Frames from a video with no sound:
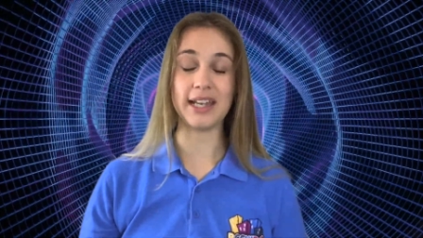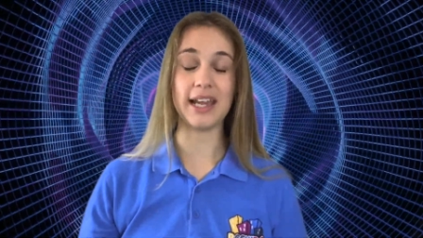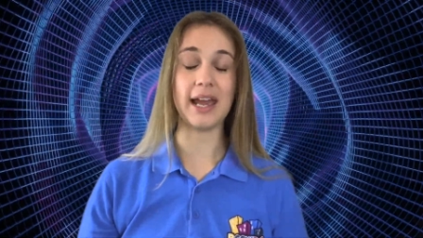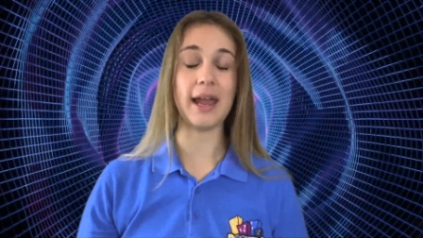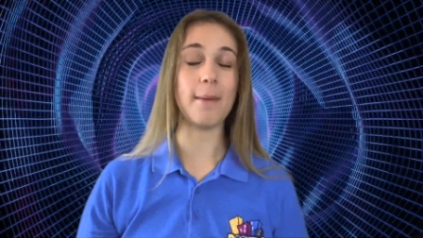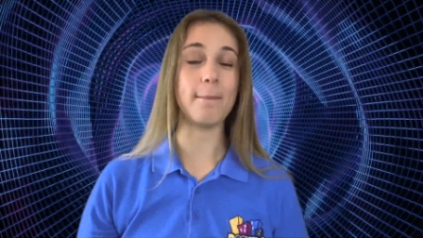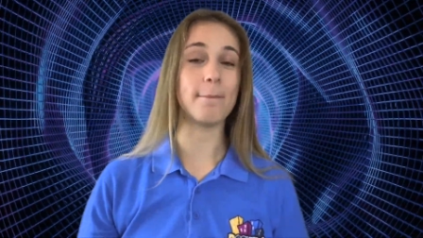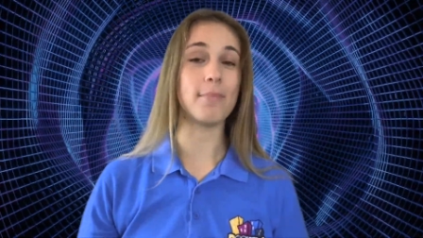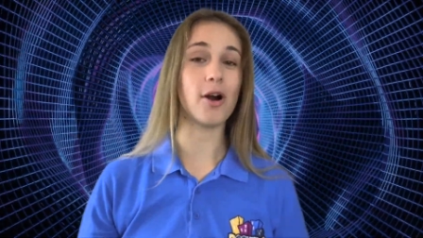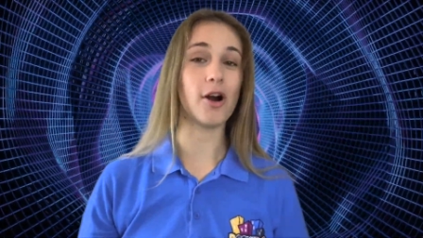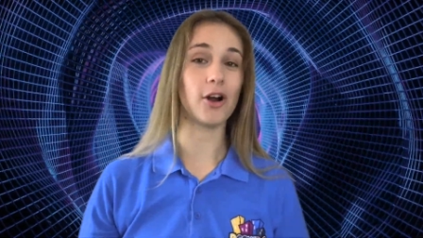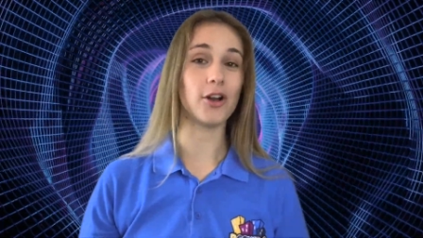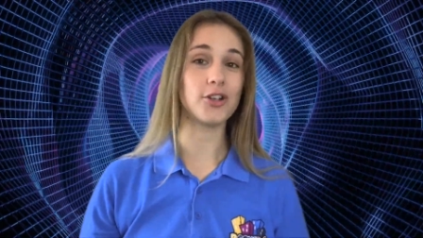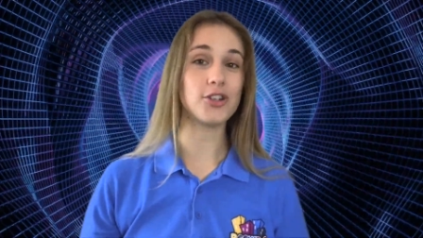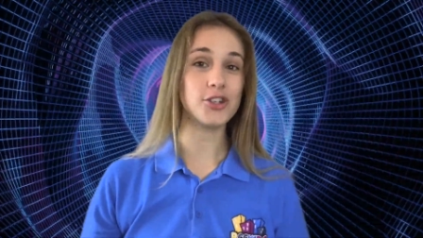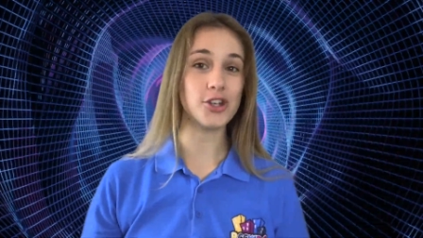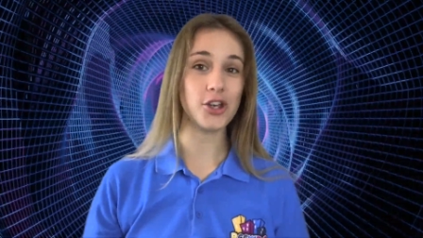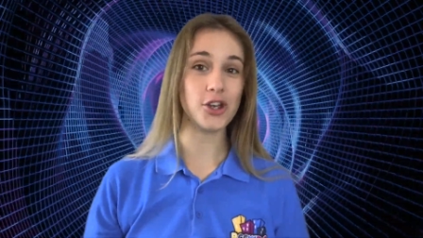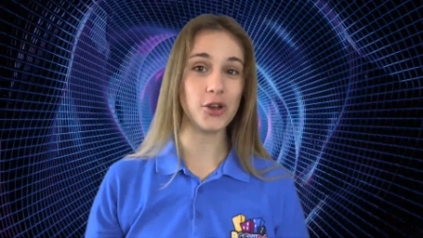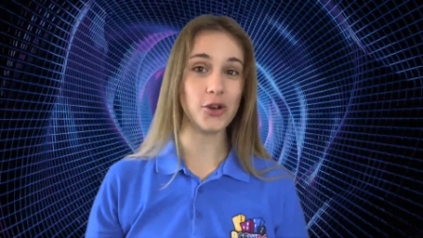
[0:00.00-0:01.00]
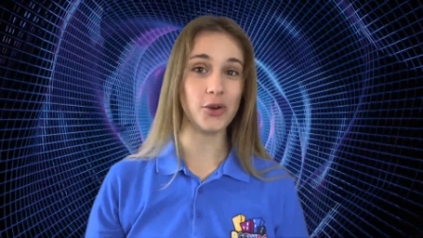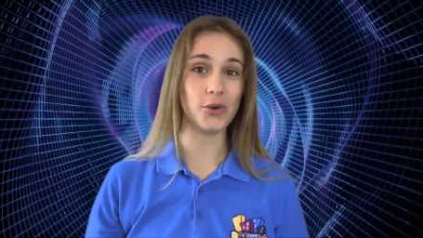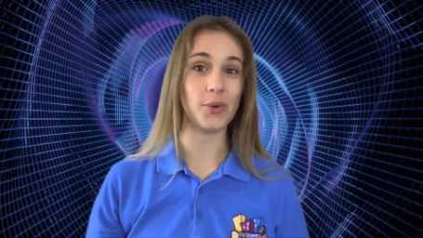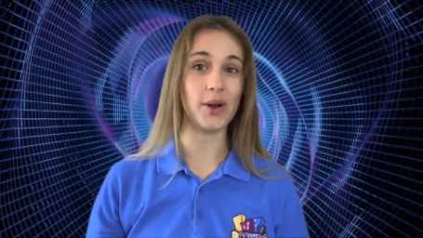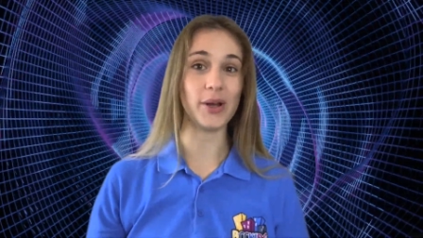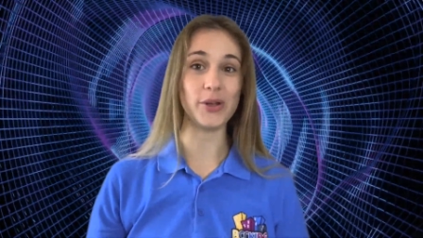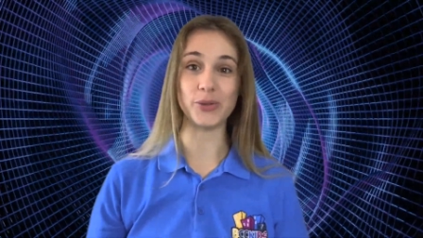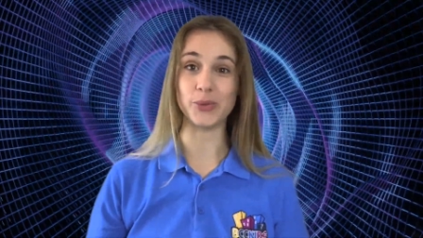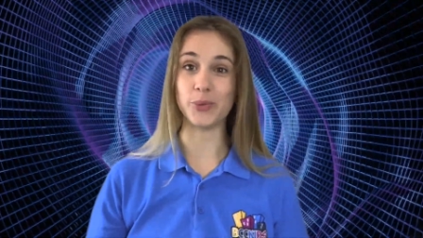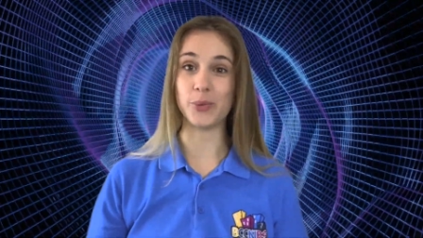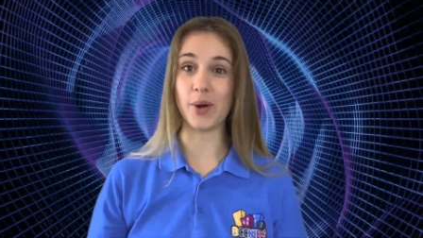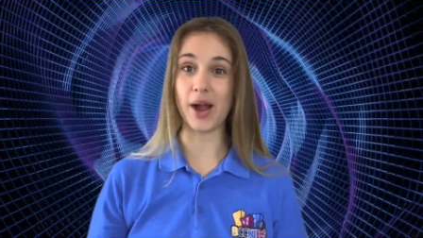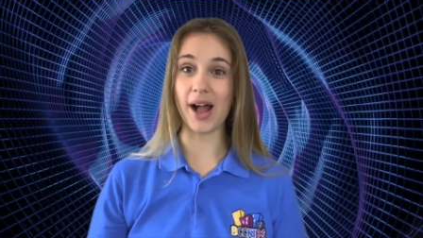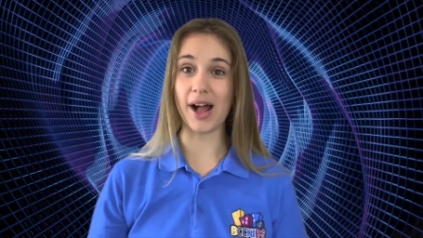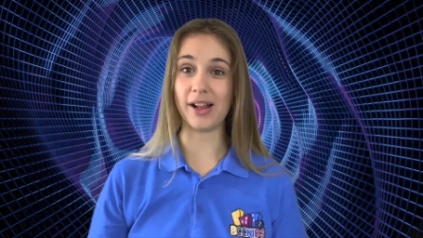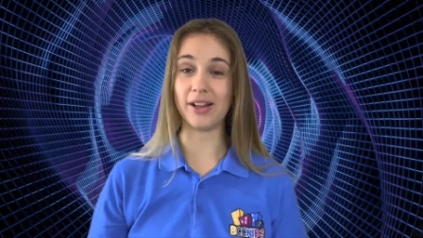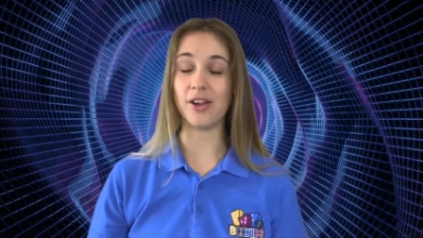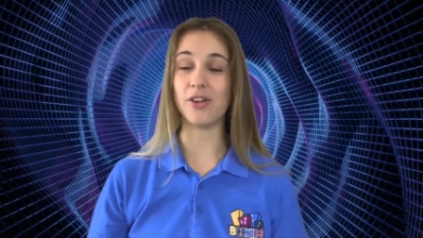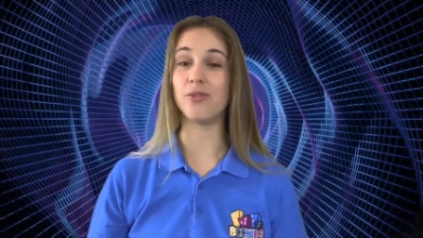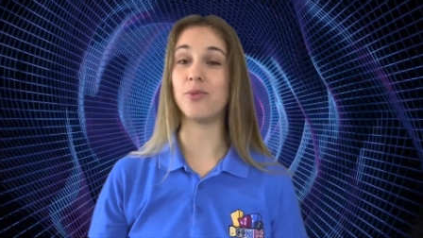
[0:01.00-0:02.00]
in part two as well
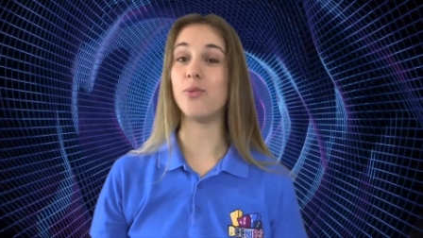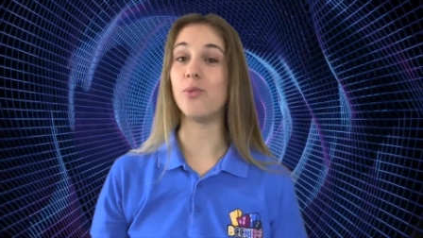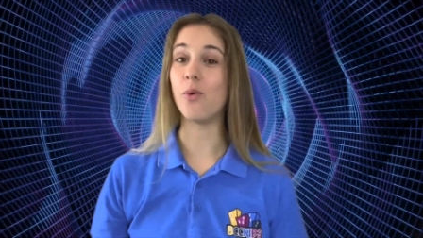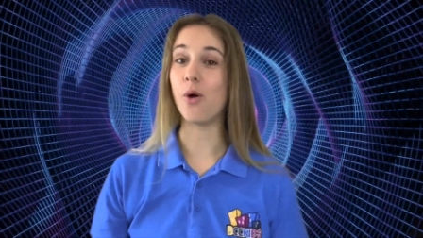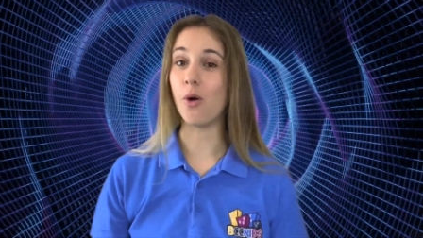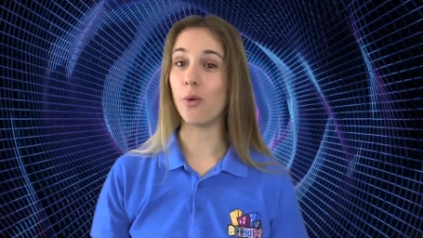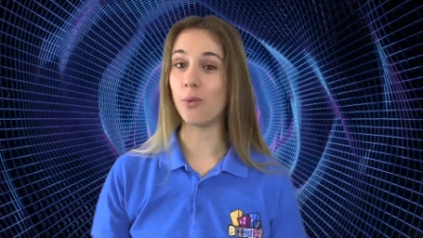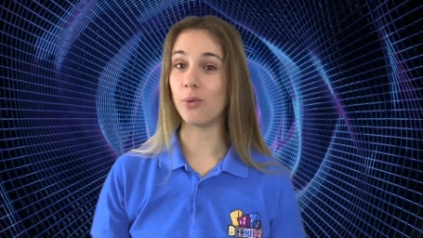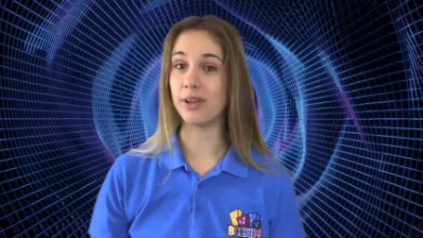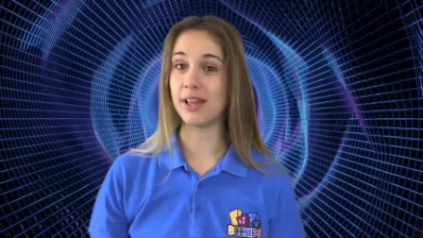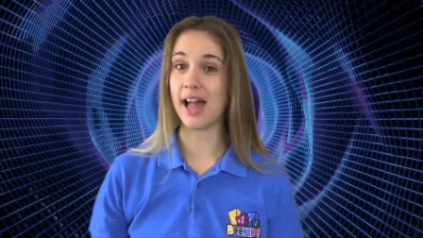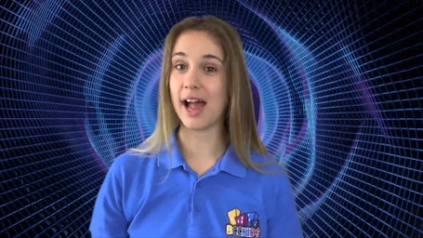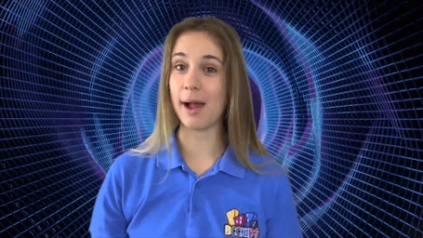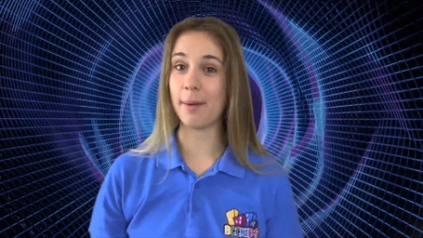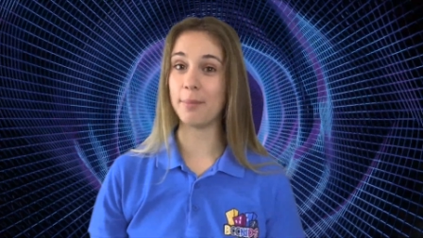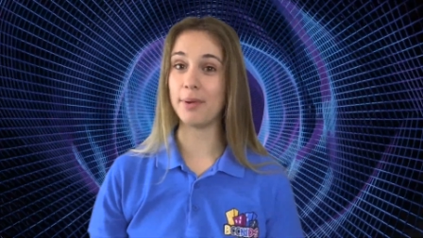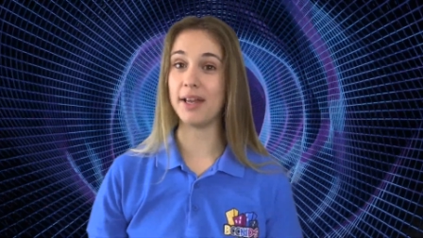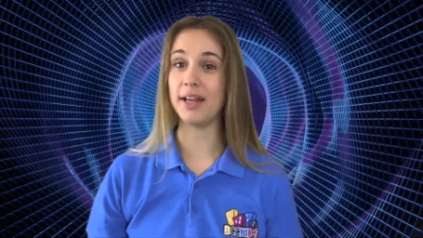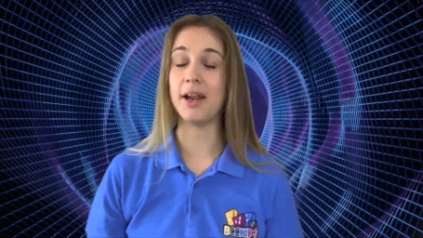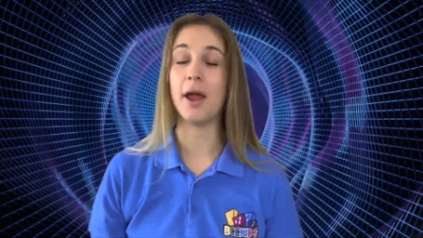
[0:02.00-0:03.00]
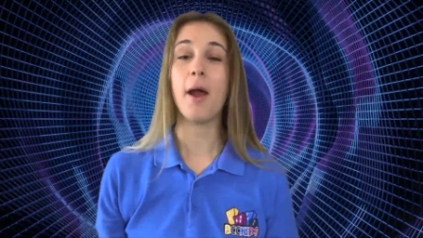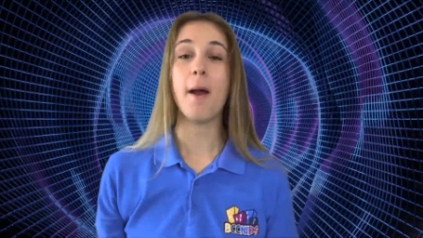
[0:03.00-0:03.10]
of what will happen.